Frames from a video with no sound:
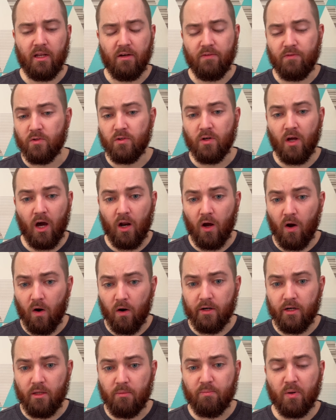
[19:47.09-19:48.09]
And if you're not
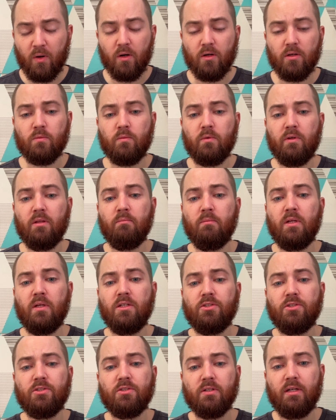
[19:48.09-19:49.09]
already partnered with a
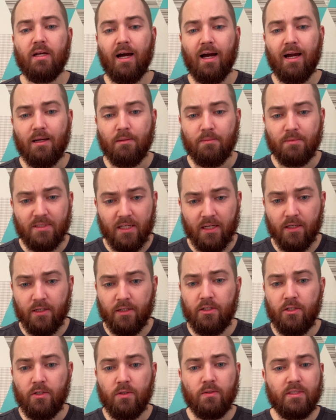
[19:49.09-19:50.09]
ministry, I am
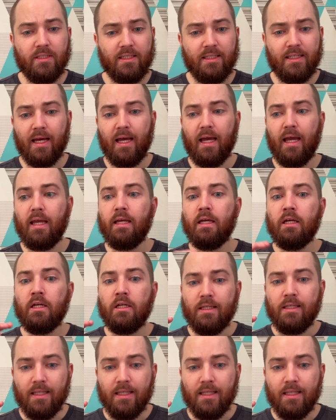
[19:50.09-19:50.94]
telling you today,